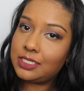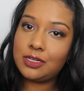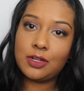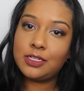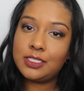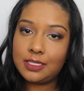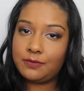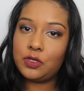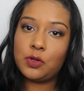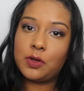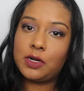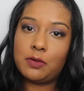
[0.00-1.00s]
And honestly, if you
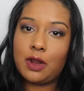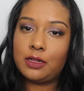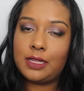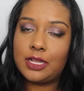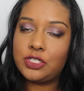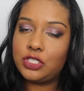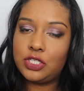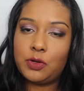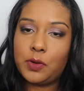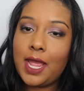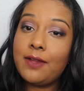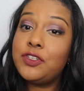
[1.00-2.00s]
don't want to rock lashes, you
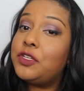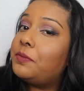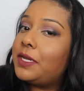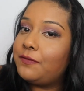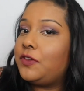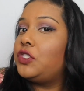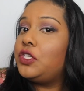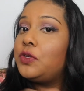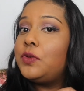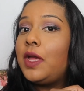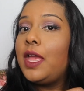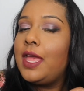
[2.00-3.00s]
don't have to, but if you do,